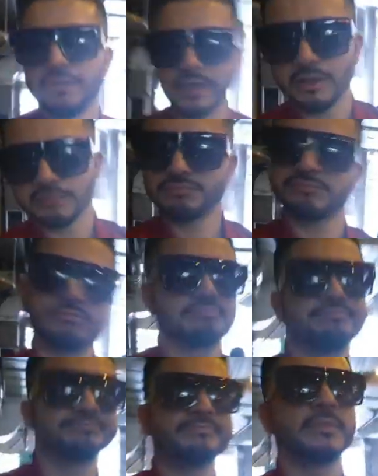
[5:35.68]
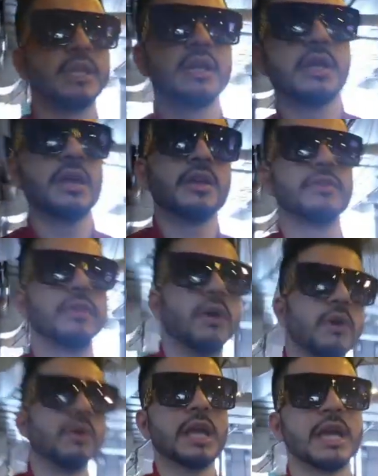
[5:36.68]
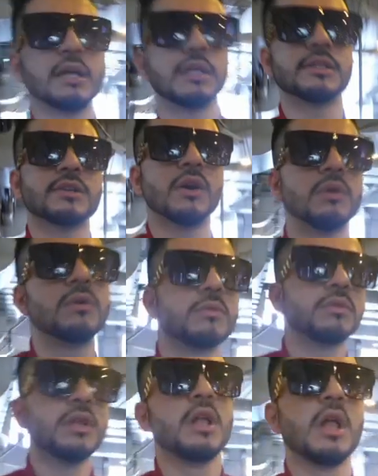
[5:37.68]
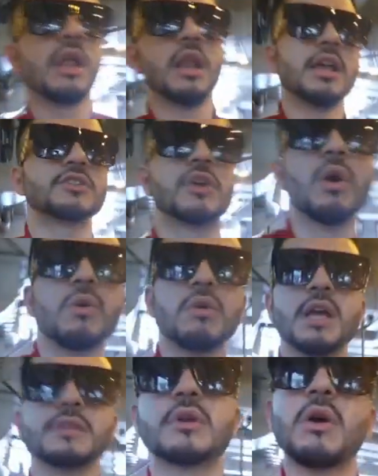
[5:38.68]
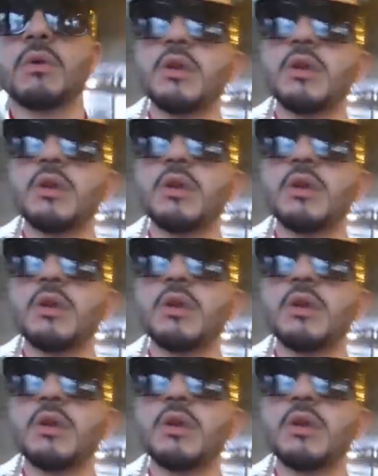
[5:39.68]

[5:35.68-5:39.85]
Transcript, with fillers: love it. So yeah, let's go. Let's go, let's go,